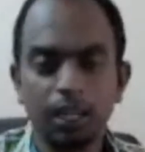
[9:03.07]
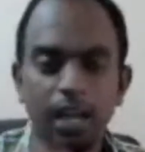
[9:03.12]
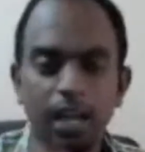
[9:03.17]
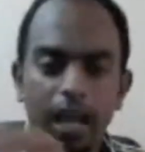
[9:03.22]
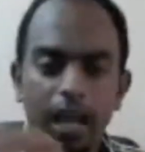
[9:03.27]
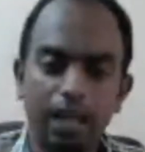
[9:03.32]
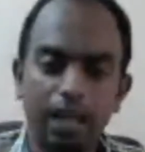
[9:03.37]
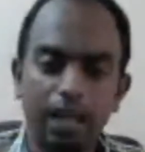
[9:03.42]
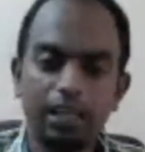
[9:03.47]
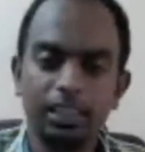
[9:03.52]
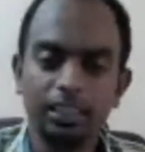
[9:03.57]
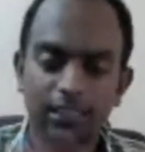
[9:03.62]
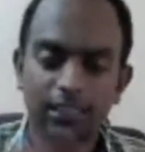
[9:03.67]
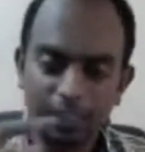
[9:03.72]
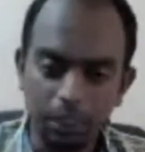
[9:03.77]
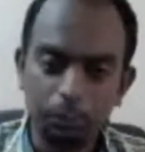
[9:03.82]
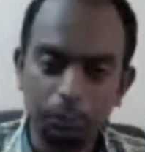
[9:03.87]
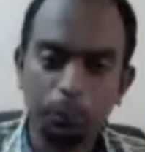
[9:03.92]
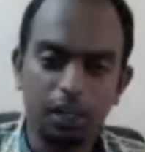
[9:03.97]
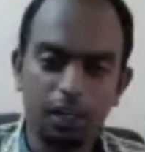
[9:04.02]
it is keep on
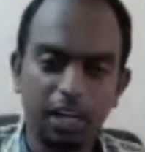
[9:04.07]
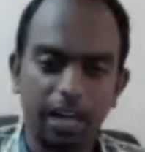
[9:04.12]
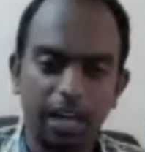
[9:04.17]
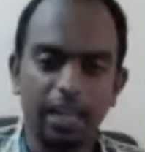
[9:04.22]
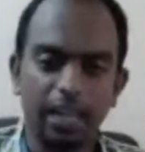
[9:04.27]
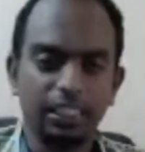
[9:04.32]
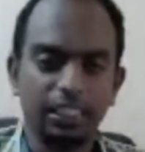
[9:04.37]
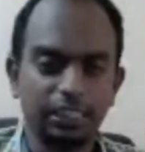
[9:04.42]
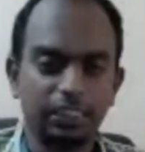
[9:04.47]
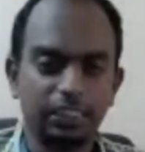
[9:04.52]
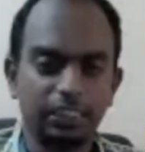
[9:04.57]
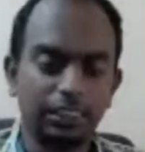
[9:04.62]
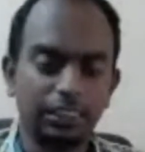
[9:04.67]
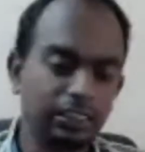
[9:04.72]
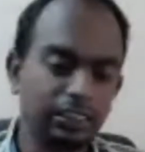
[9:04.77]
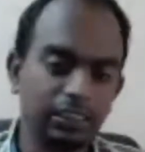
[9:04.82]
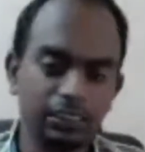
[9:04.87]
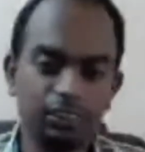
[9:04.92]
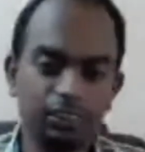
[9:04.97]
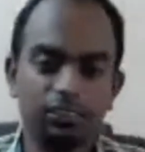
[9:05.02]
adding things.
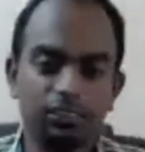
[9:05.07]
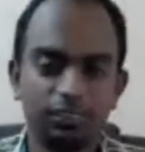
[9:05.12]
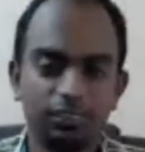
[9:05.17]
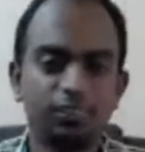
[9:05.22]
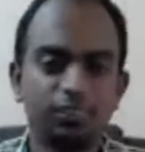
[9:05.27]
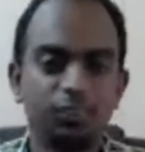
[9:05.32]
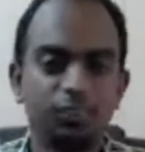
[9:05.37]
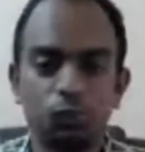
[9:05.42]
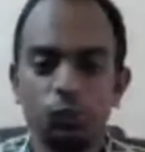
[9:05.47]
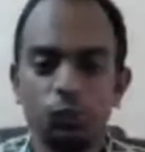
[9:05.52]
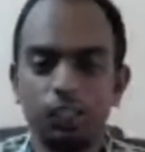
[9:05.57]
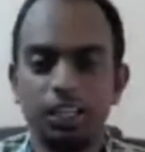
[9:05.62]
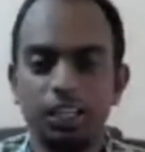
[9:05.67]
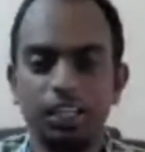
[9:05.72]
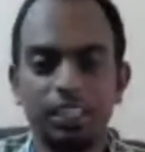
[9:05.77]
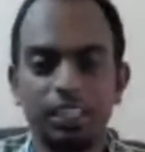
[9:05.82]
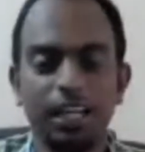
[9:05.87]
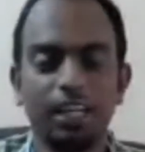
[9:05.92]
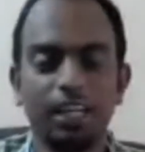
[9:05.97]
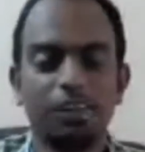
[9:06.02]
It's doing like that.
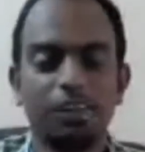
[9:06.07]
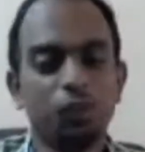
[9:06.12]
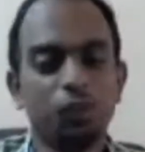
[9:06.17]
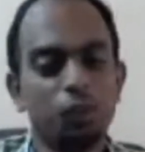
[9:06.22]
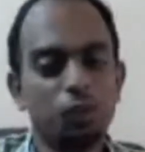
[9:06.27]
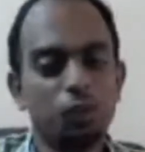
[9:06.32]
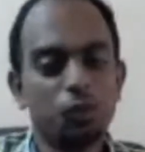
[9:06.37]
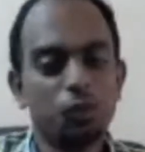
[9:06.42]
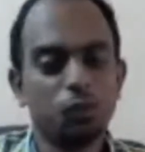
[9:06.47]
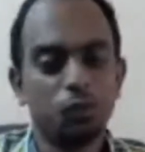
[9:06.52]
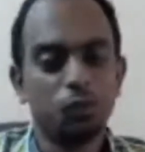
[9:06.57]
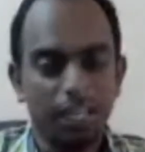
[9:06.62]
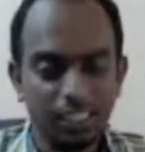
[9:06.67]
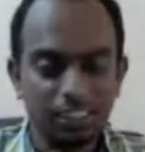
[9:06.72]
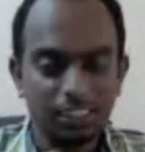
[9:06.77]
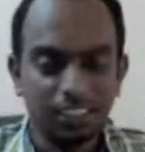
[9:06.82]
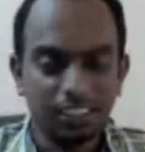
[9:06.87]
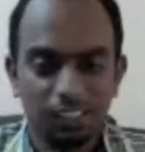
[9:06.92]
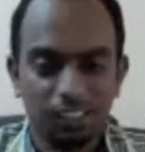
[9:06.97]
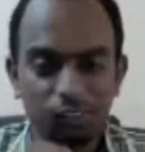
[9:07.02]
So that is called
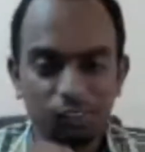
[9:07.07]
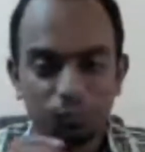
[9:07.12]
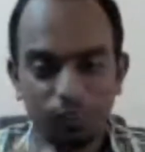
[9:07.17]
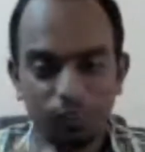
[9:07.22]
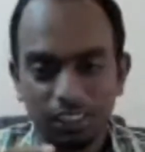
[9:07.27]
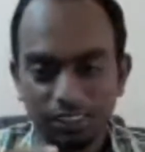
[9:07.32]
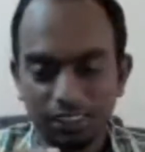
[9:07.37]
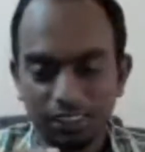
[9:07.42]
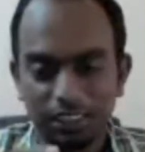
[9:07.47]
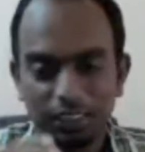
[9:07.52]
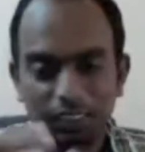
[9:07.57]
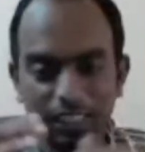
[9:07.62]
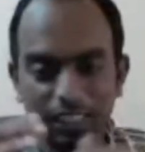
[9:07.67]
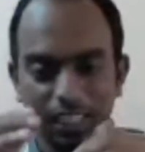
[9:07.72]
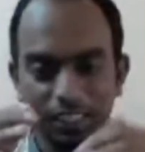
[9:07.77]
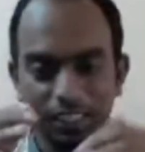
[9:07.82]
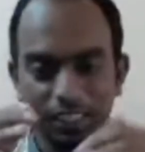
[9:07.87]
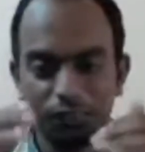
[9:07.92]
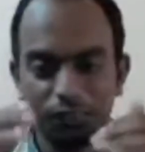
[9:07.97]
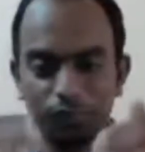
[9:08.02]
velocity. And if you
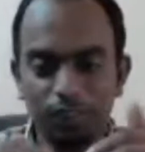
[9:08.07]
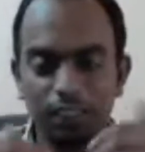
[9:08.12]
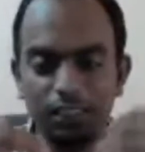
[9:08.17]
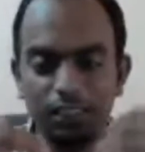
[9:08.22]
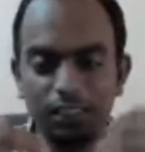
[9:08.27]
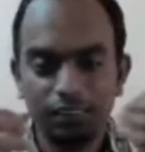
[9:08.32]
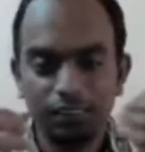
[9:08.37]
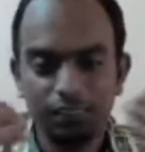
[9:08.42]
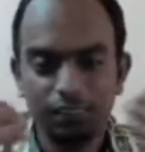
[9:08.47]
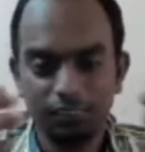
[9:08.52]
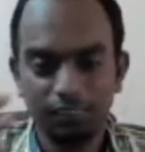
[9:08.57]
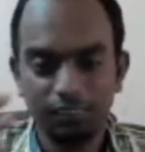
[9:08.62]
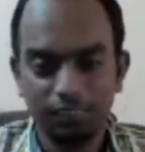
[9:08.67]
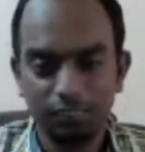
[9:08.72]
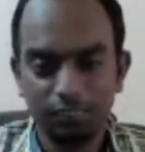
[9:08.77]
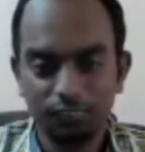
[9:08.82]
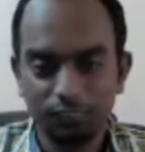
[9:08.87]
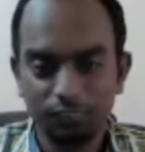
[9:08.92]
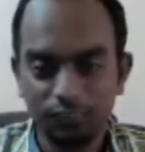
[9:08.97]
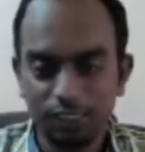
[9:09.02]
take
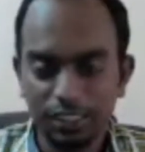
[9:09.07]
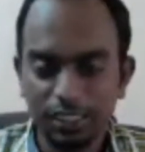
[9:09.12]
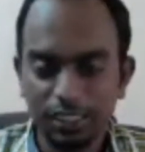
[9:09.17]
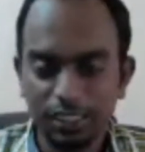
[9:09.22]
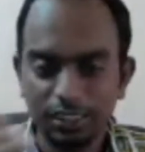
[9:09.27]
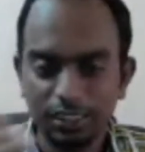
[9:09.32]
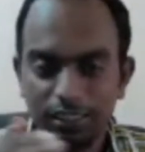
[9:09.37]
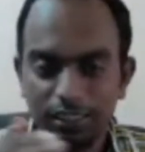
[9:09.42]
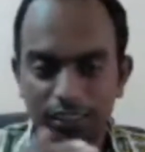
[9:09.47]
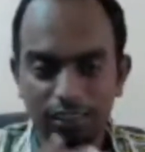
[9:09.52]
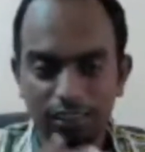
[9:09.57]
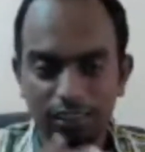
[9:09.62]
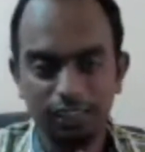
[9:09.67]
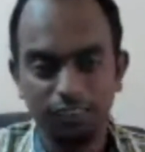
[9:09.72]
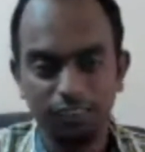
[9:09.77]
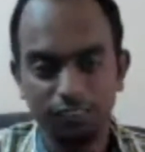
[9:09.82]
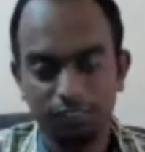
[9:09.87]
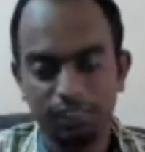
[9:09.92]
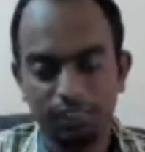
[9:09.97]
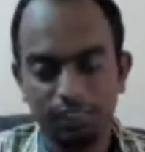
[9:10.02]
the flight
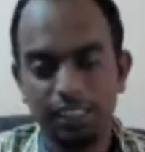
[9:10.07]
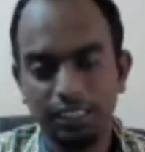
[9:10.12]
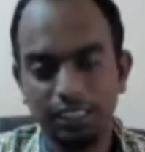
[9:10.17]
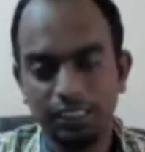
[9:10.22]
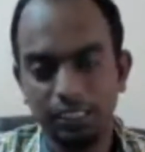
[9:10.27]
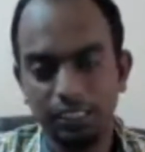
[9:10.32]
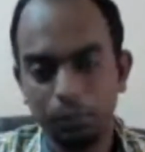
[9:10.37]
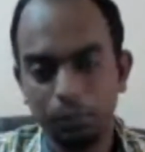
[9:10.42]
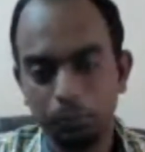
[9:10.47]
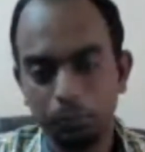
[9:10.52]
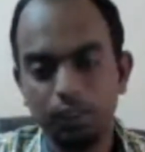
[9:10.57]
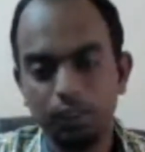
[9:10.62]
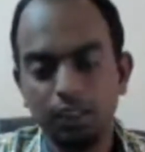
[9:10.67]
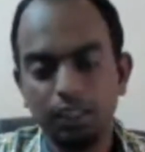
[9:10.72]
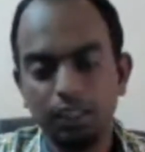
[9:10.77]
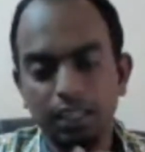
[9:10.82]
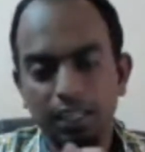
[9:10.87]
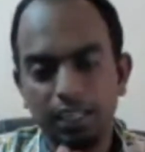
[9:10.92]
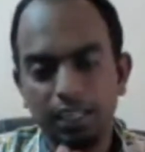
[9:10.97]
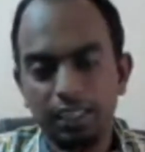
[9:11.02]
example, in
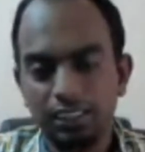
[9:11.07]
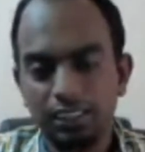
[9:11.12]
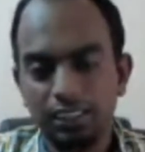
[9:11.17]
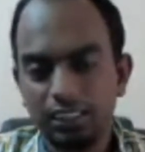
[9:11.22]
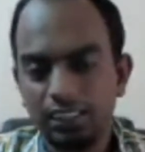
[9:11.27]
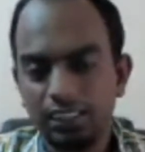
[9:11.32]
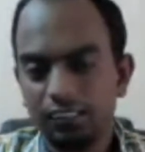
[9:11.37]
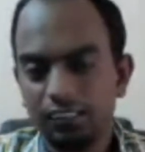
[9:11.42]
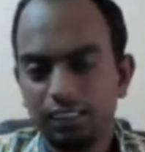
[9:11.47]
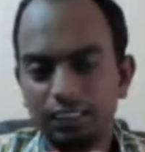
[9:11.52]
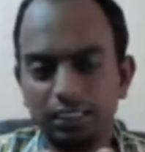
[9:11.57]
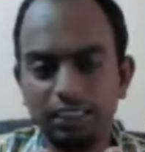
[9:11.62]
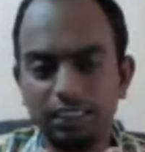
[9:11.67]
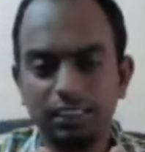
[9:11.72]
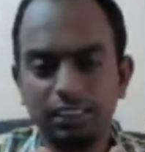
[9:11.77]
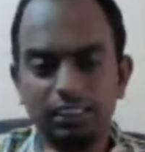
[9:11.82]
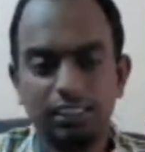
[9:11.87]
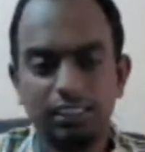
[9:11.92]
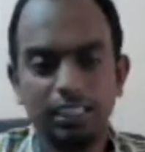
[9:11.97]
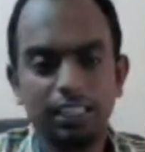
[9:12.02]
6 hours it is
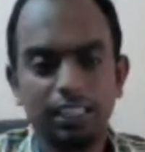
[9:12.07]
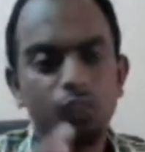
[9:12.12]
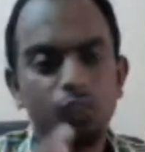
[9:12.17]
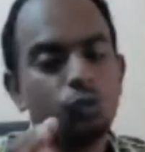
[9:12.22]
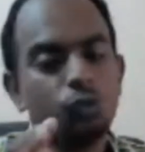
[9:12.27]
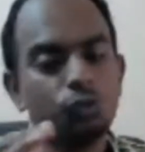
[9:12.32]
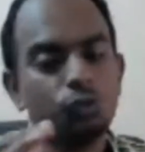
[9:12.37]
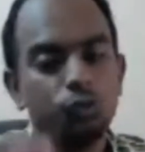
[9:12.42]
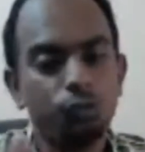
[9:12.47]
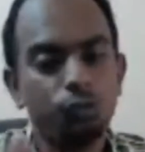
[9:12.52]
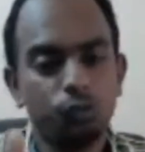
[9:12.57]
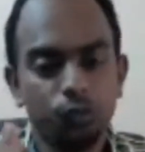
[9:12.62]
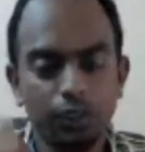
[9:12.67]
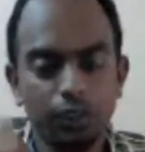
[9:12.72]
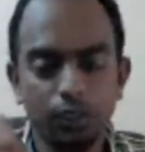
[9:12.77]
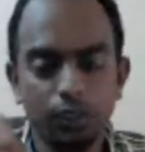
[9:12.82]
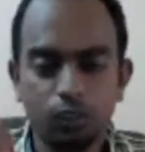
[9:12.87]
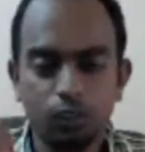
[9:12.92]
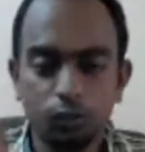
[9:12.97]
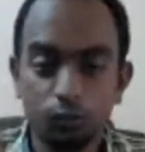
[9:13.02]
taking
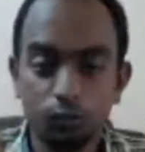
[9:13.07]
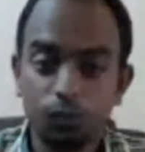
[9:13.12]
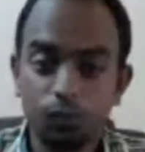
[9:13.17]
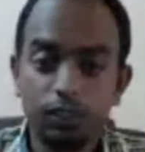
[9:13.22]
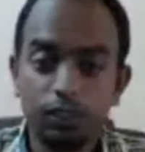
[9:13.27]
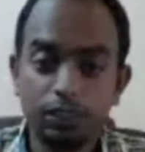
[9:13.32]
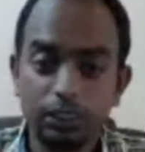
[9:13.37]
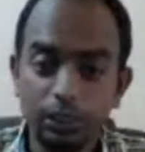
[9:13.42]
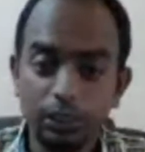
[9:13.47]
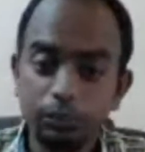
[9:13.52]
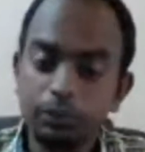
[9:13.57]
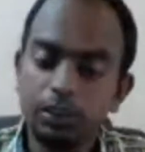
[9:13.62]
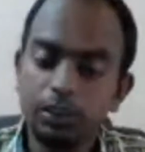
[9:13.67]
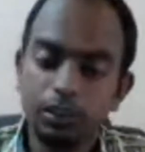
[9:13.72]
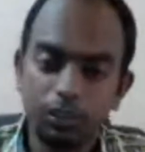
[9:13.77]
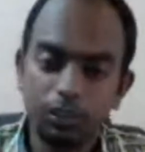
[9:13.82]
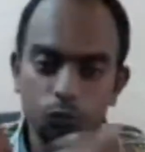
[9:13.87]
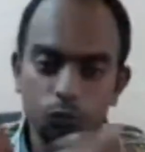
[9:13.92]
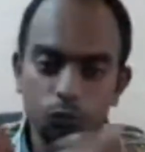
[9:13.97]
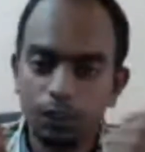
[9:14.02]
240 GB,
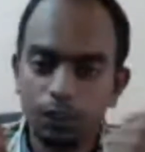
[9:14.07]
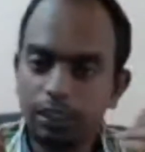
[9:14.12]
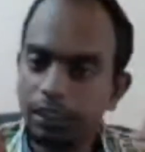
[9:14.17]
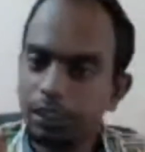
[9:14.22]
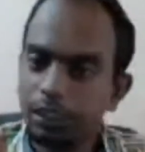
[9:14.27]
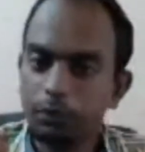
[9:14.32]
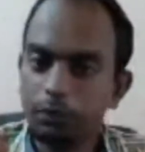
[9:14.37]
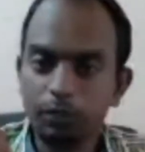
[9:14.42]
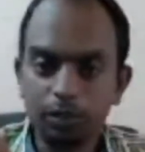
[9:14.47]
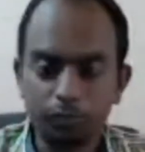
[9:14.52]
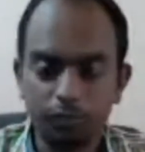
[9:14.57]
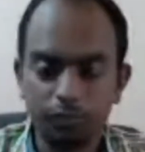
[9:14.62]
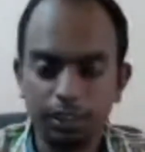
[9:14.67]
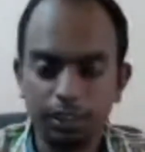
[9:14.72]
240 TB of data.